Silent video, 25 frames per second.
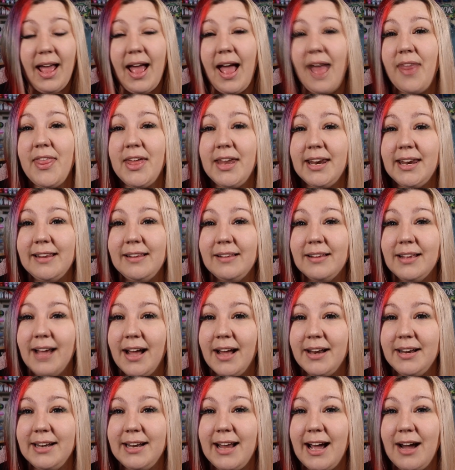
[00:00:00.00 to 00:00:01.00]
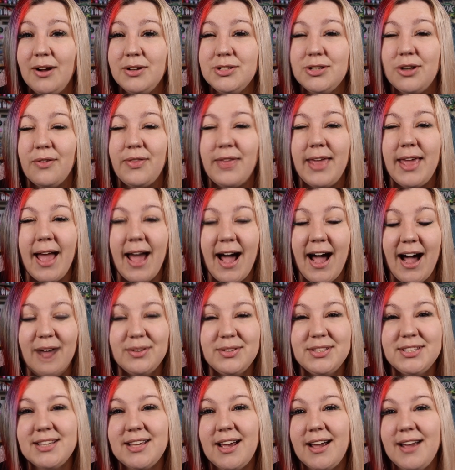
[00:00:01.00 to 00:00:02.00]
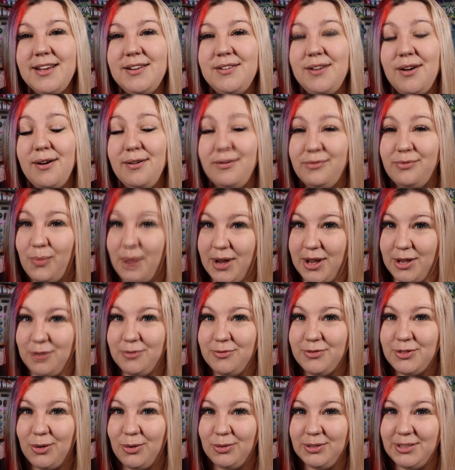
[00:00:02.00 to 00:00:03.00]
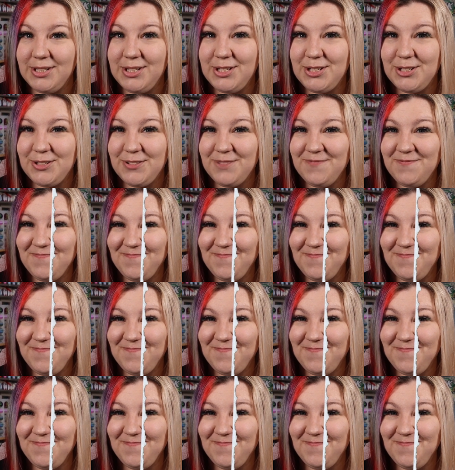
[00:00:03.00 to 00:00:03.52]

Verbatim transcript: and then it'll cut it out on the outside of where you've told it to.